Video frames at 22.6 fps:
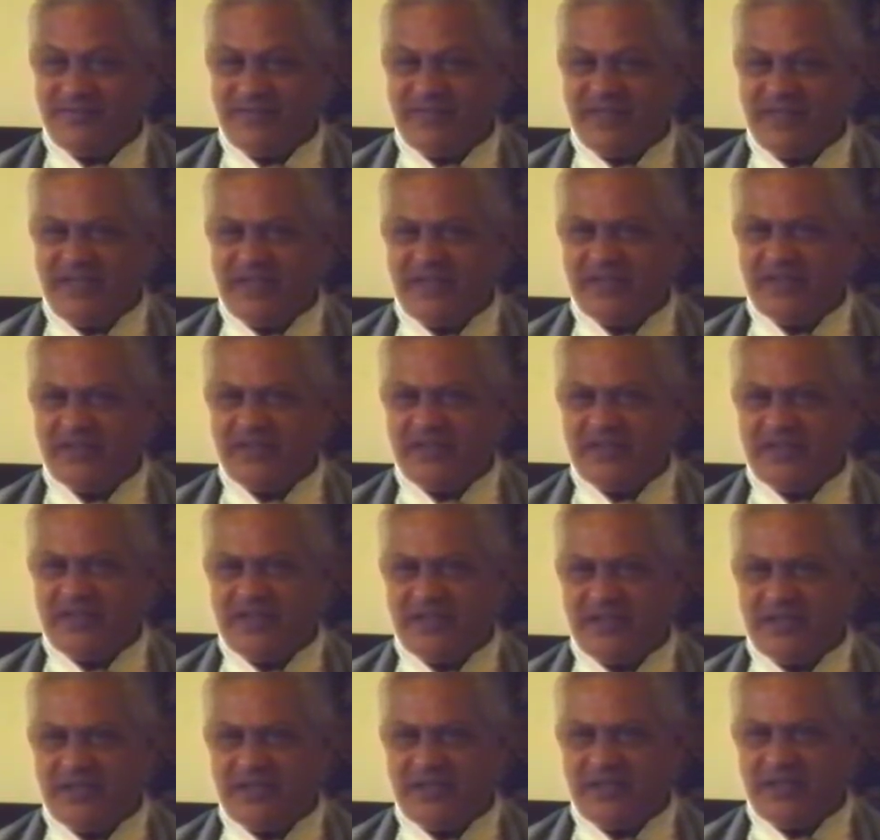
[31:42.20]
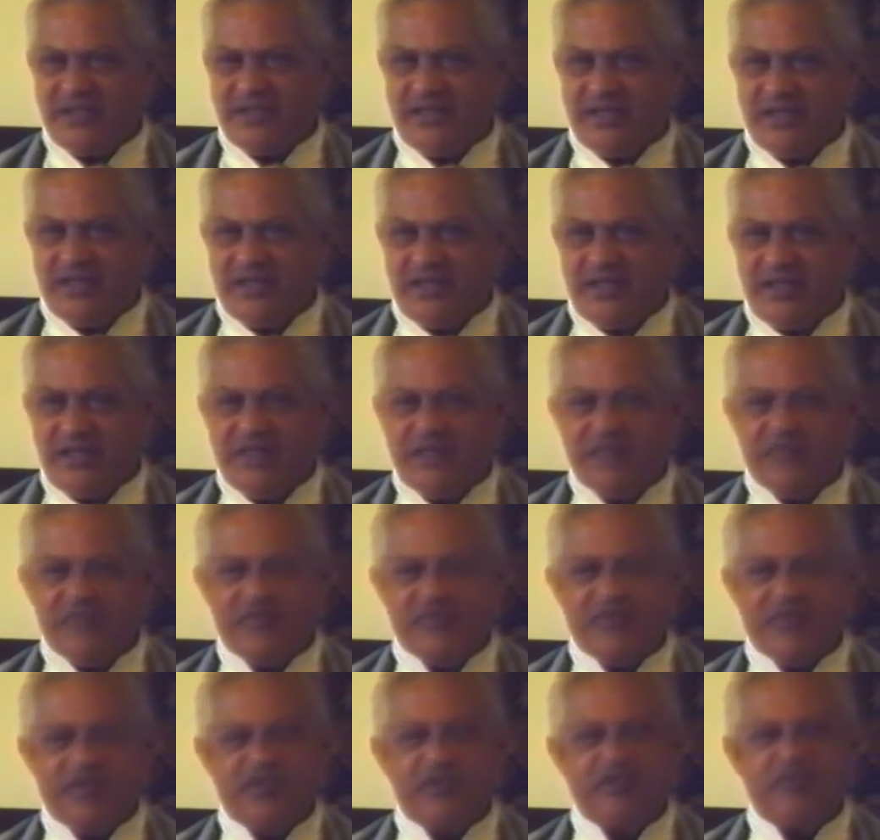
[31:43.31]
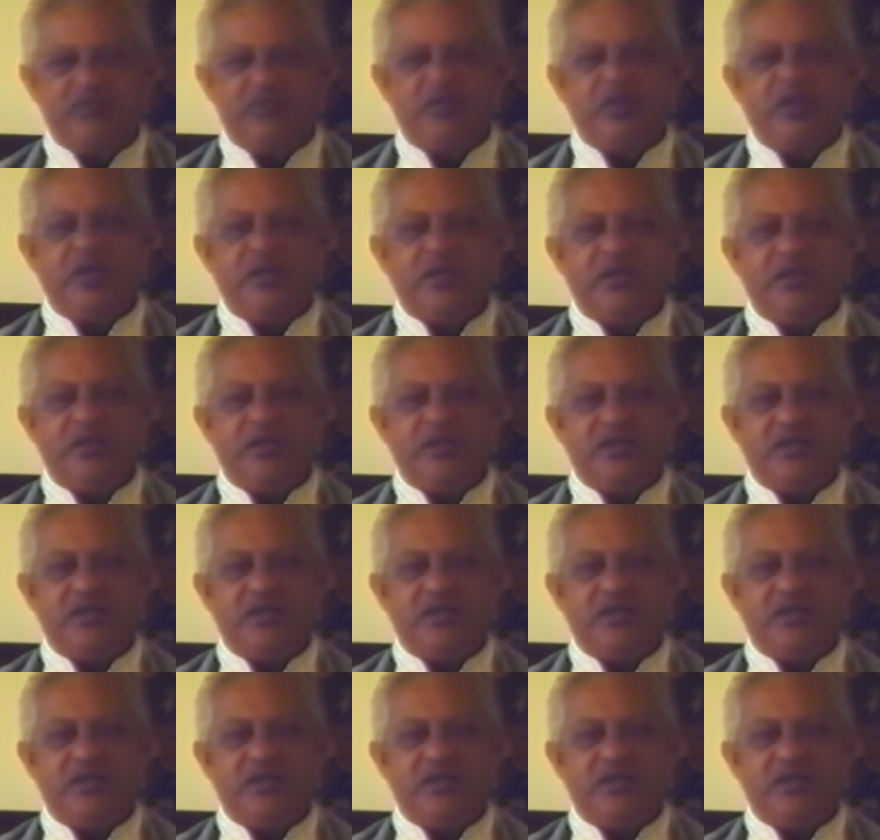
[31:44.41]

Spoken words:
How did he take it? Even his murderers,